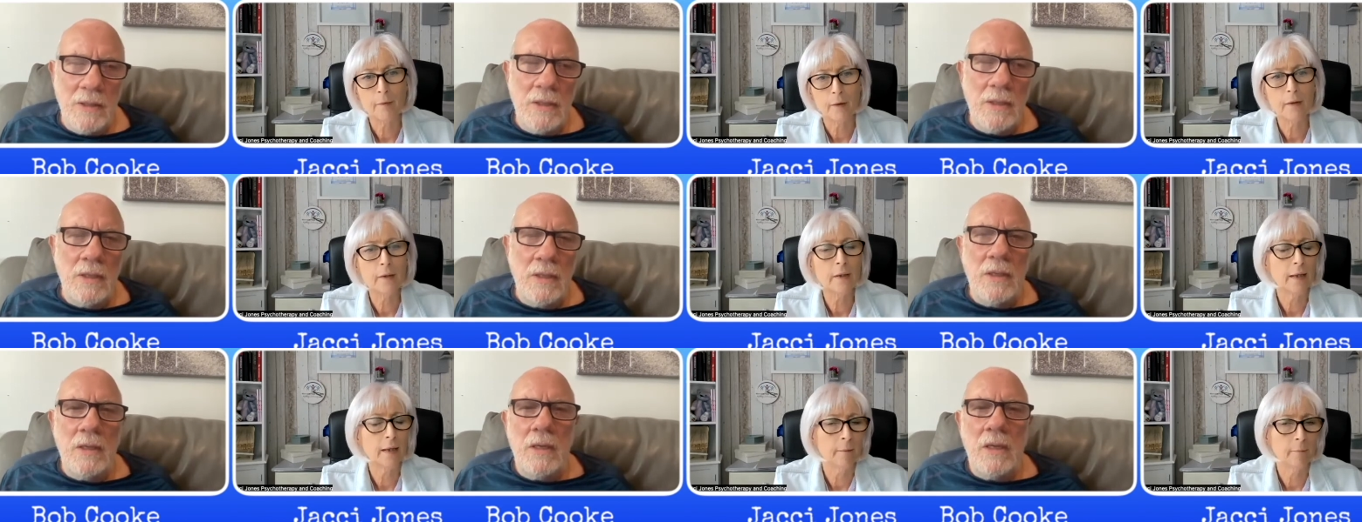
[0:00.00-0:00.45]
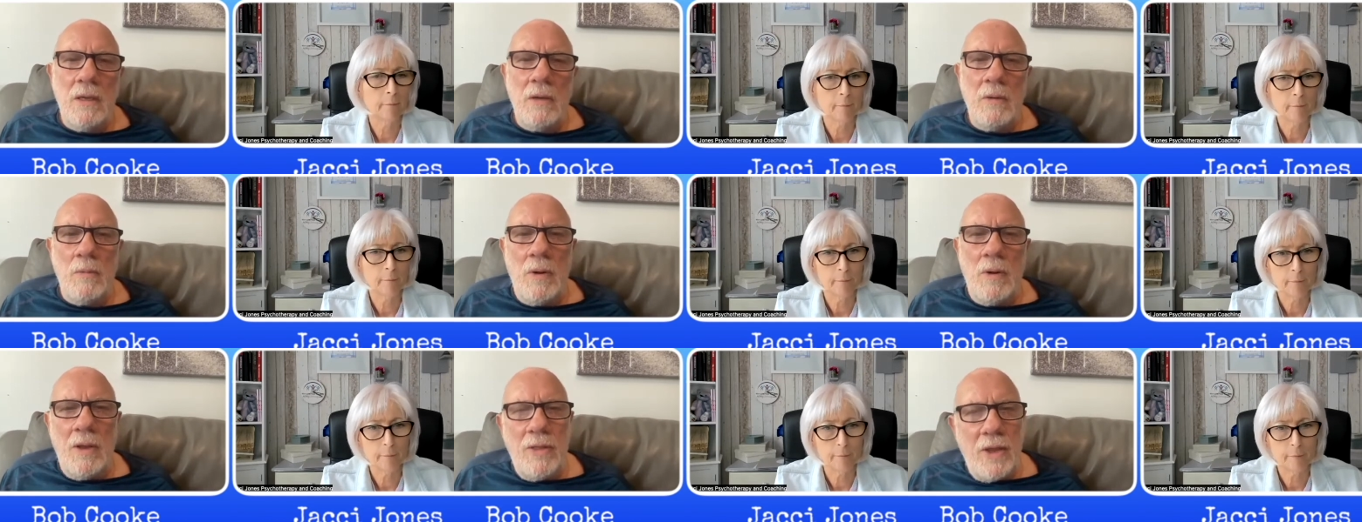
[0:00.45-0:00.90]
Speaker 1: Yeah.
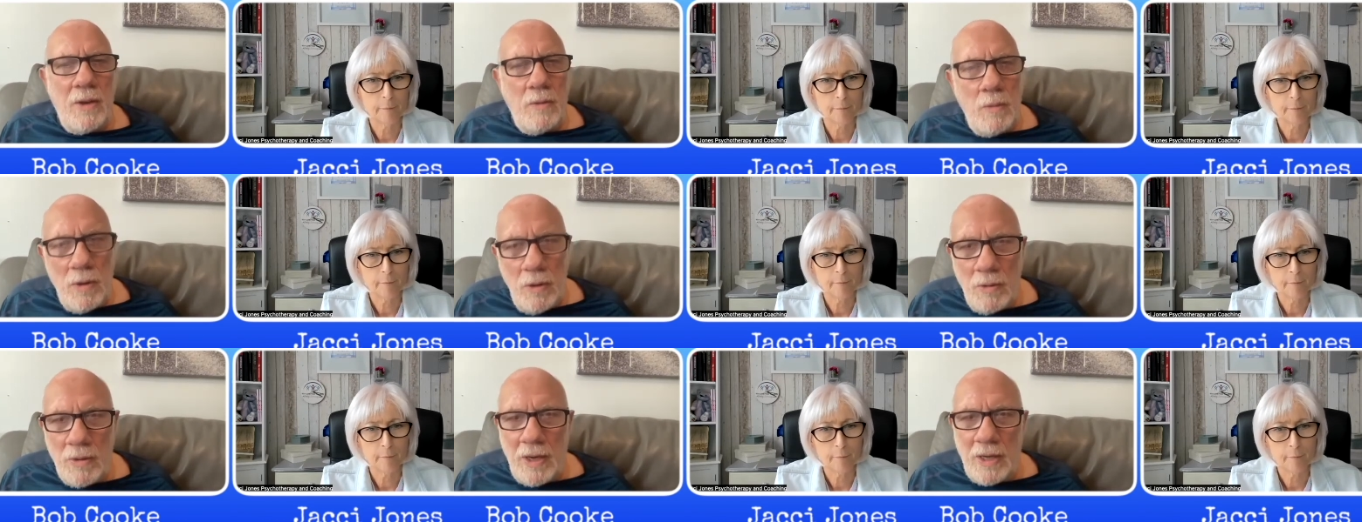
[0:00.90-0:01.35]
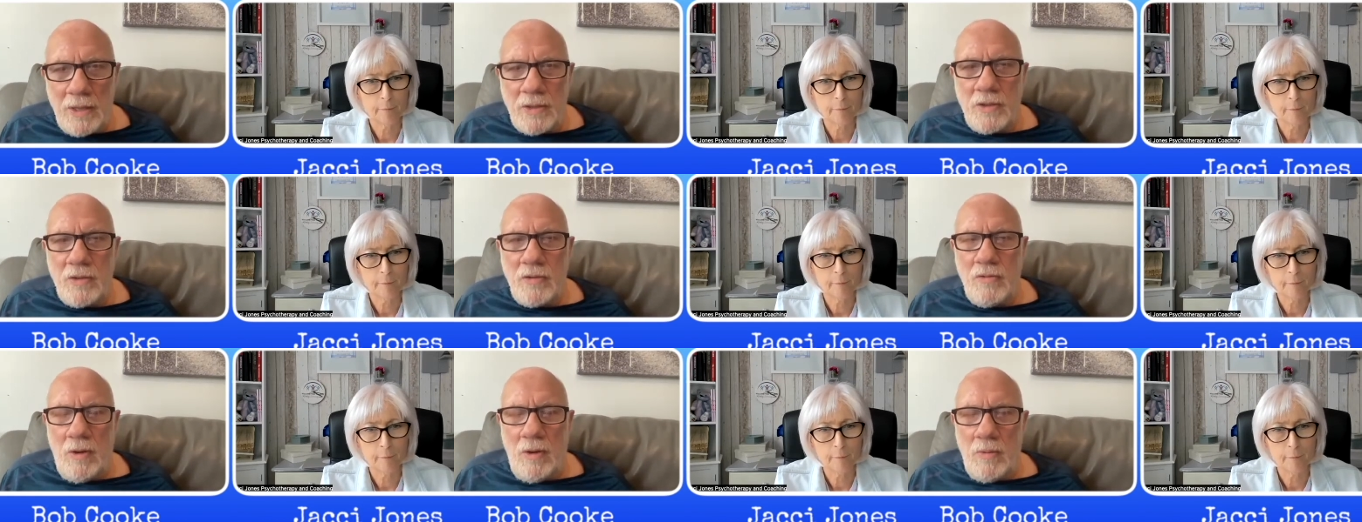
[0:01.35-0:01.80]
Where they will get
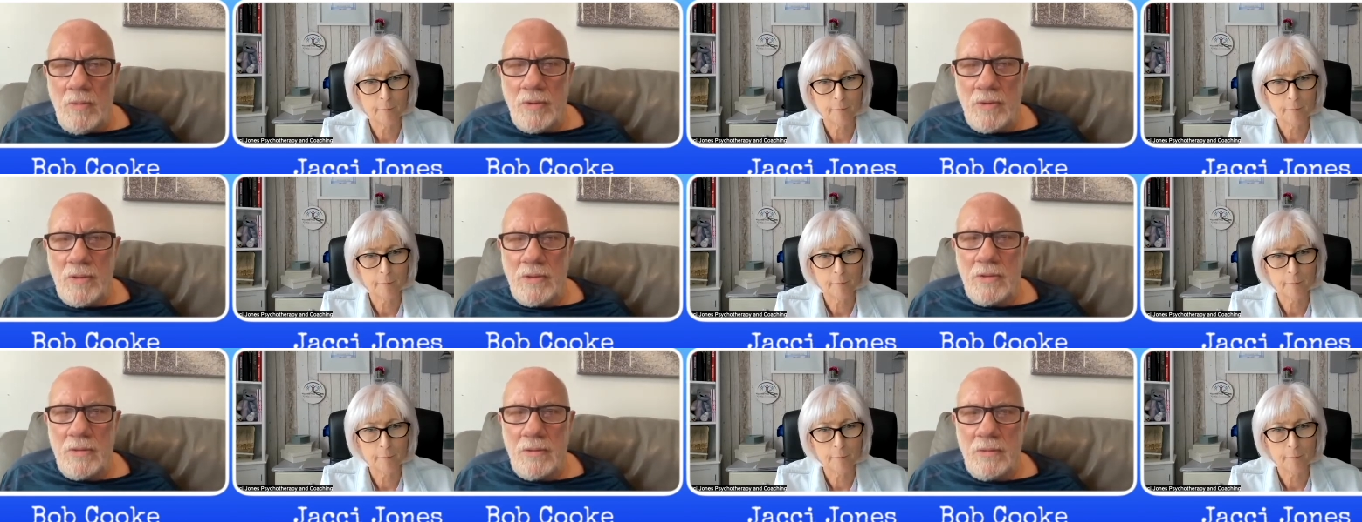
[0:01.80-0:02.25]
strokes,